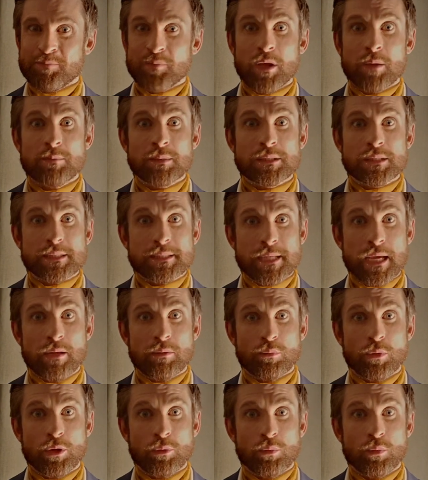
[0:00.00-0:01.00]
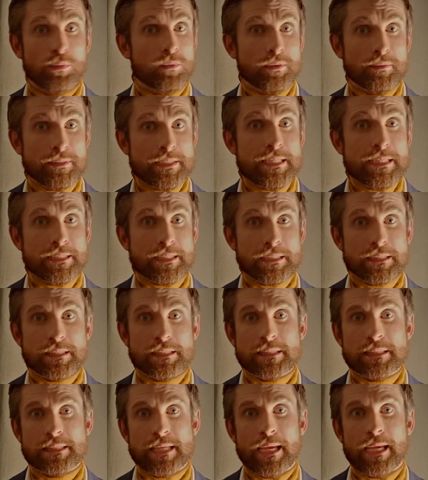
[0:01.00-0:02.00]
Mr. Tenwan, needless
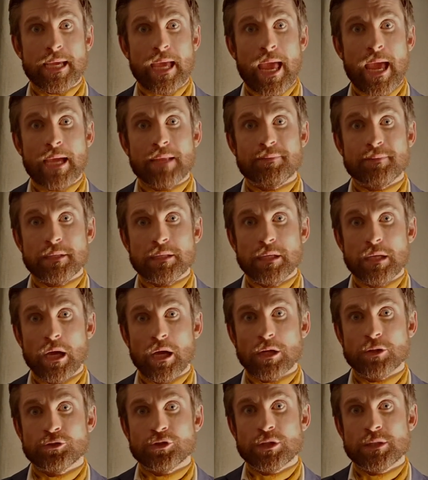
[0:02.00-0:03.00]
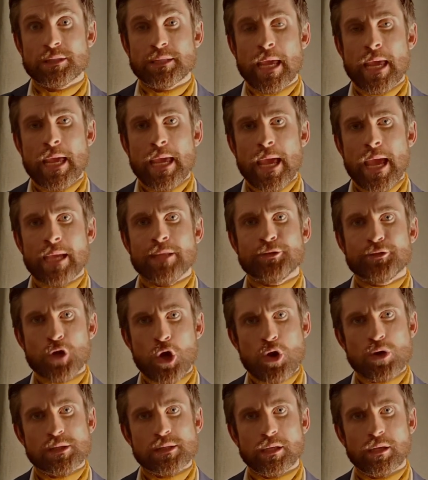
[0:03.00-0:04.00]
to say, had the largest, and
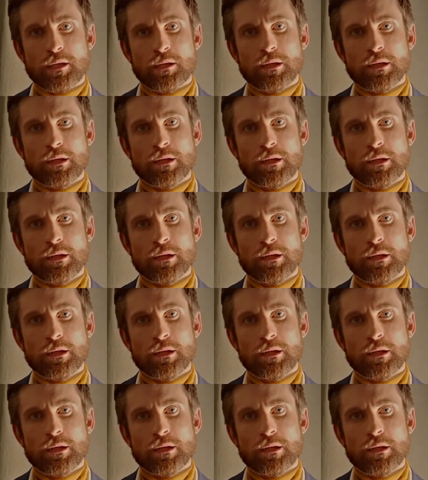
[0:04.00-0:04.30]
Toxie,